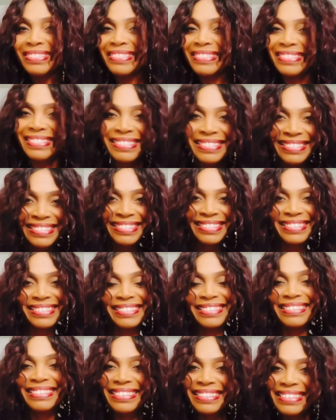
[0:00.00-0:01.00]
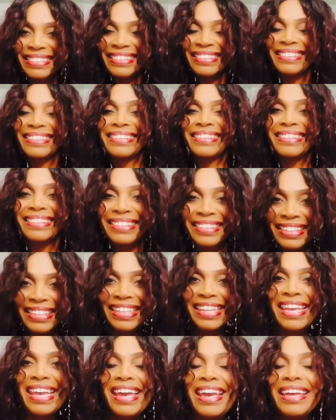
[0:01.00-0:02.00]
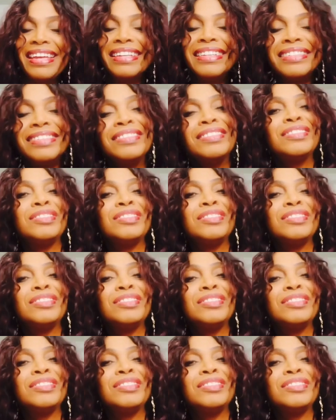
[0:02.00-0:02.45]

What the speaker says: Hey, that's me dancing for you guys.